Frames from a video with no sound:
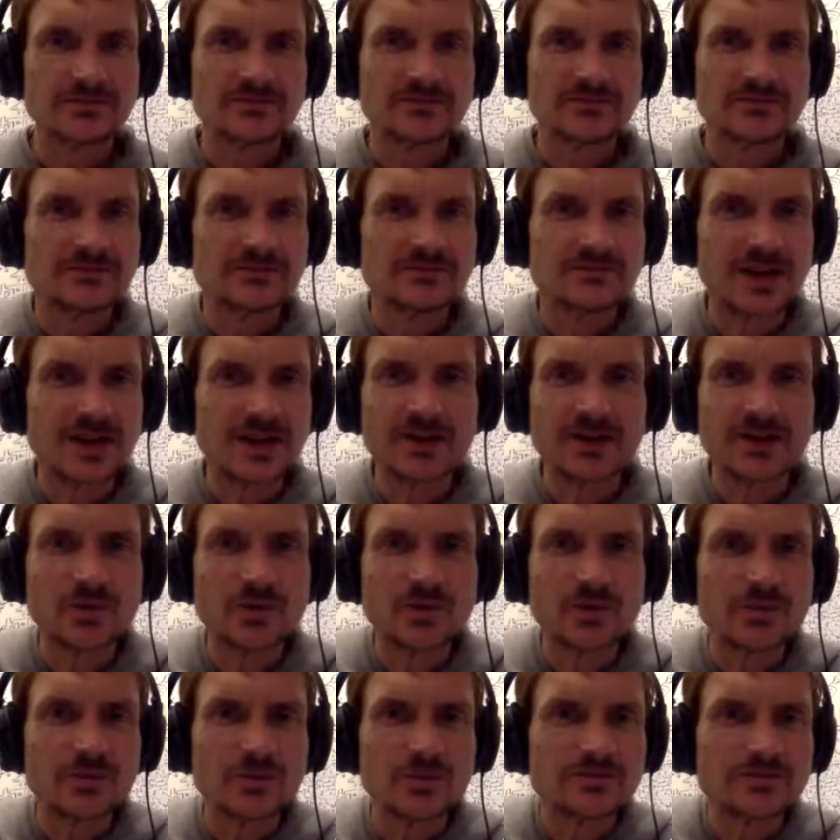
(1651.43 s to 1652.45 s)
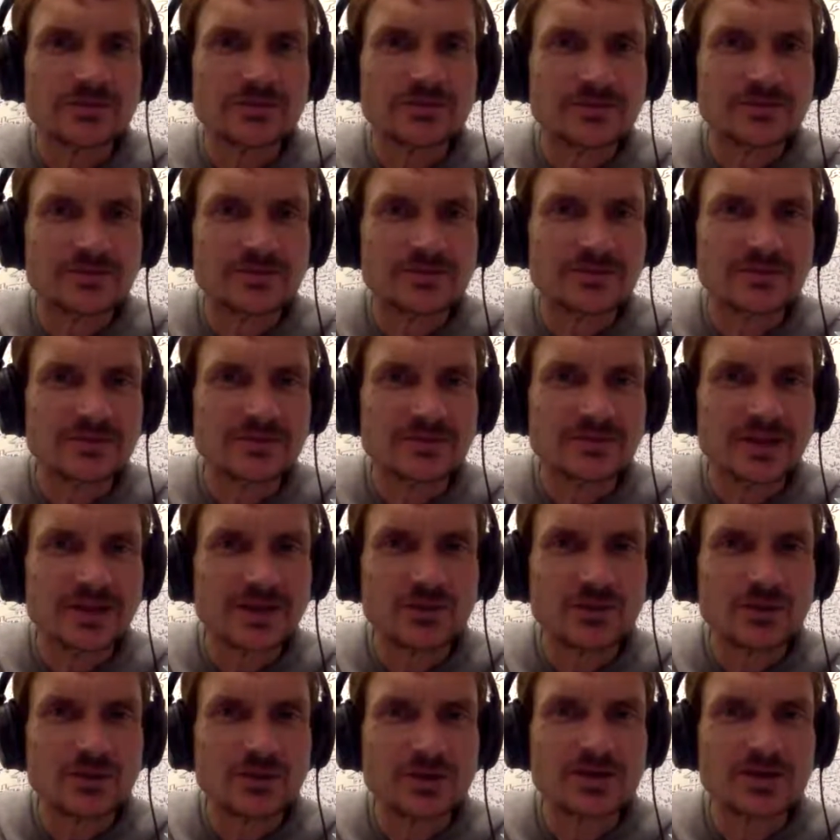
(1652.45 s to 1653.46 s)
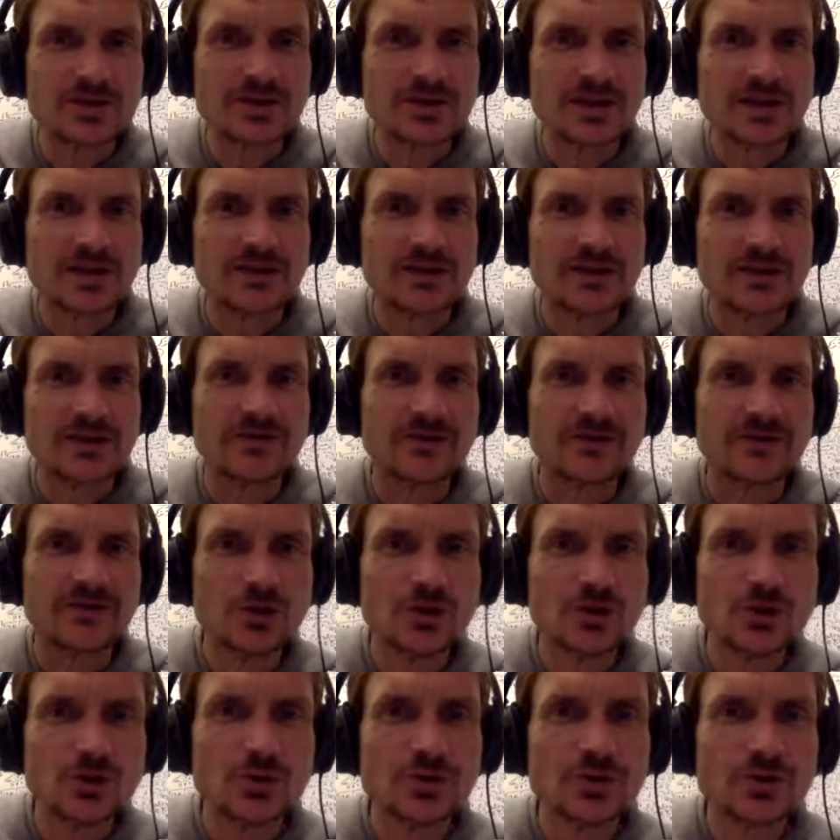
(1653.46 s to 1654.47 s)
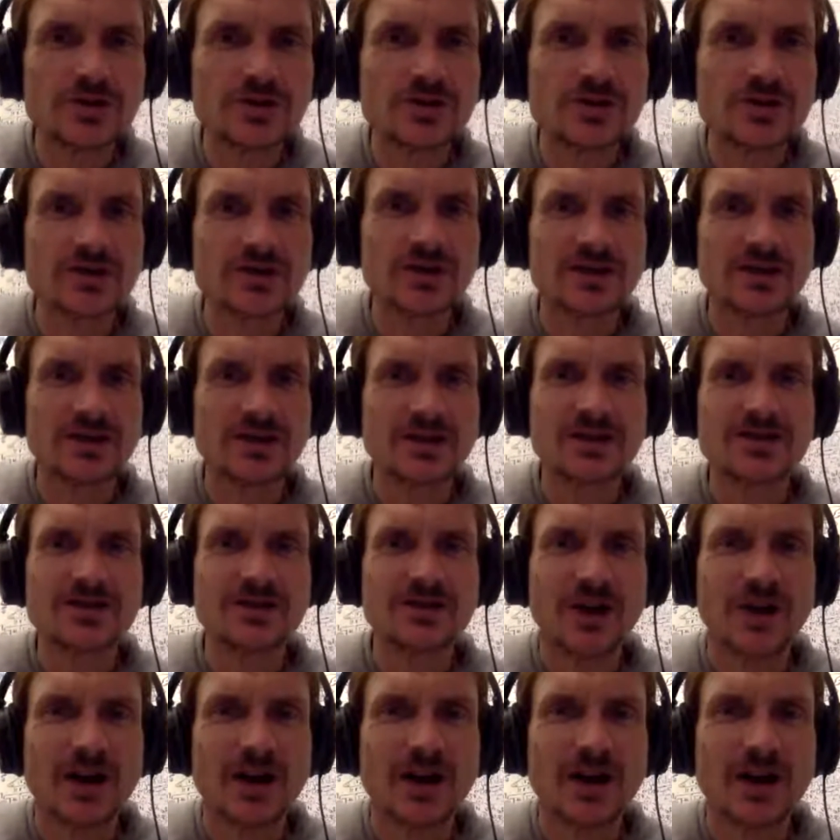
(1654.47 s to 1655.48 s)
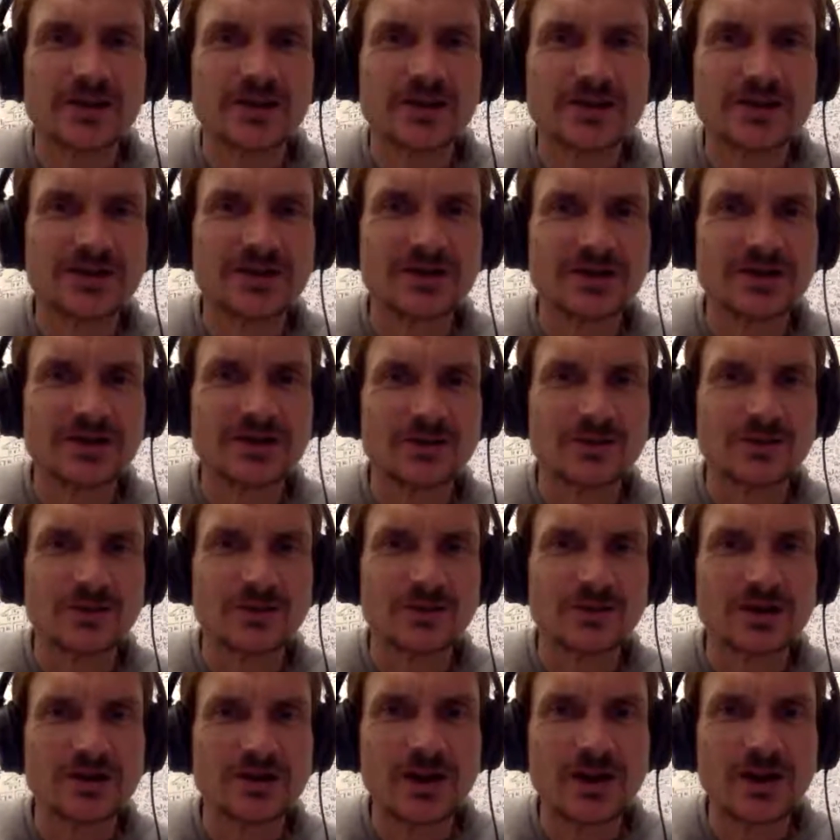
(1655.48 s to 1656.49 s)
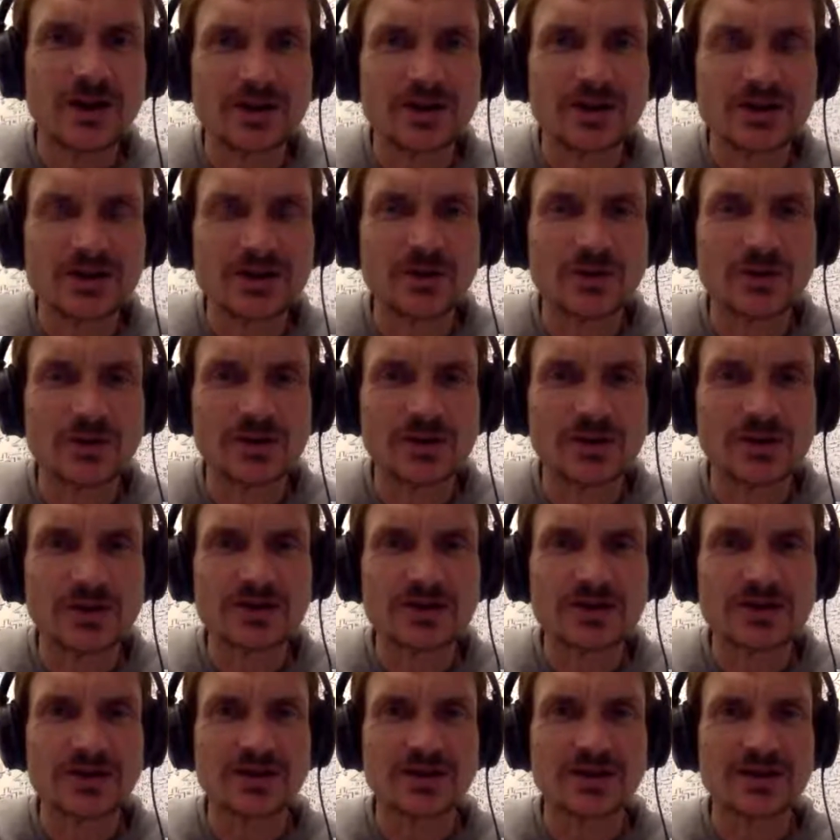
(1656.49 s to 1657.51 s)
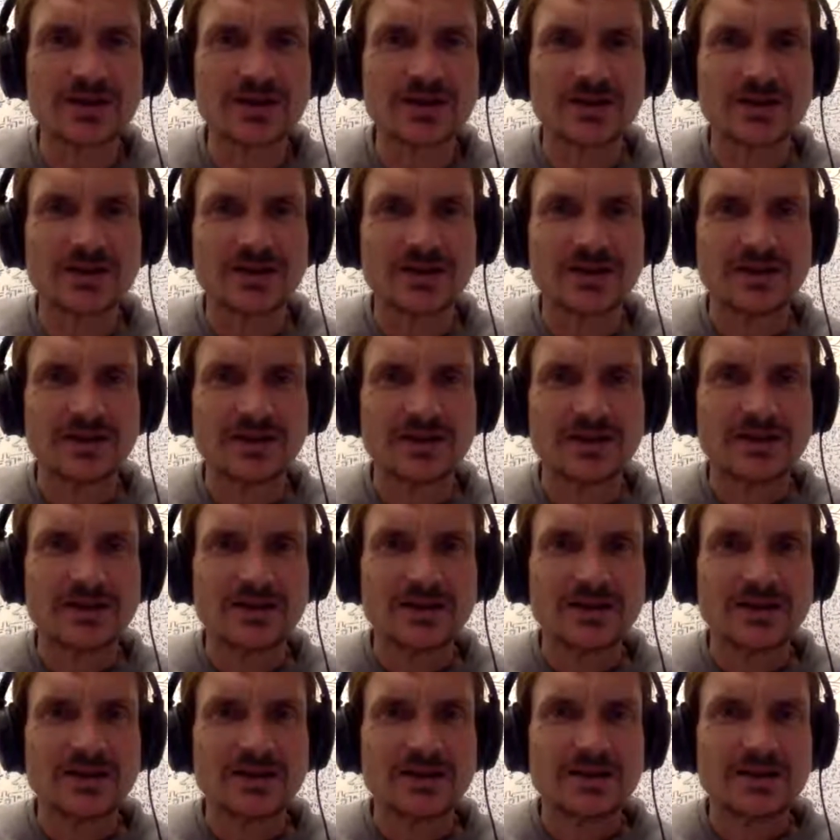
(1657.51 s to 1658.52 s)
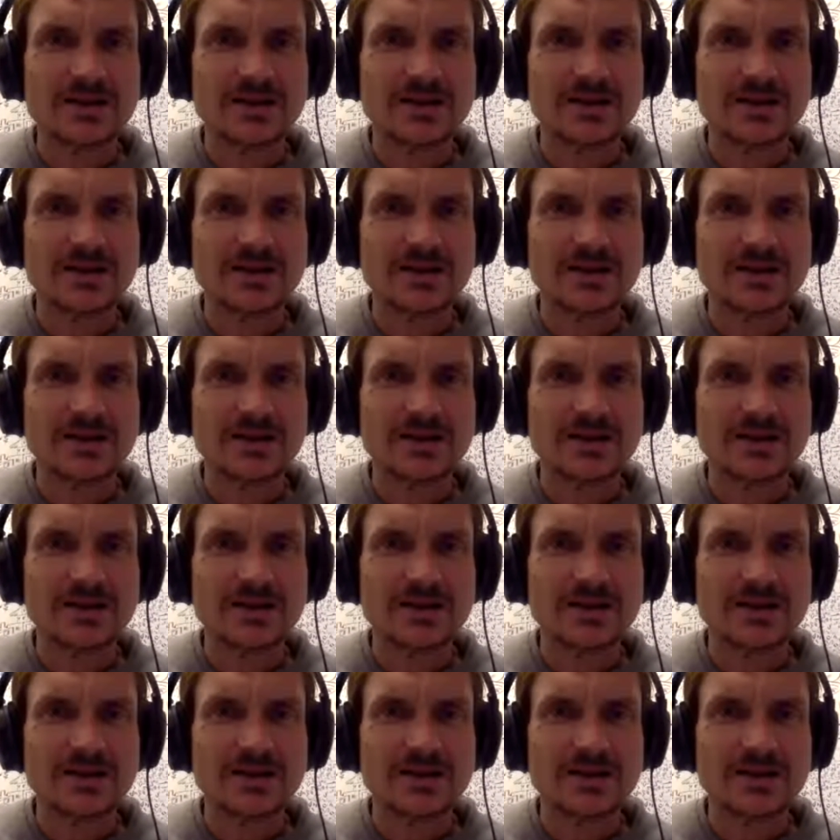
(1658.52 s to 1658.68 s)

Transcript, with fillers: I don't know, he would kind of use his knowledge that they were now experiencing a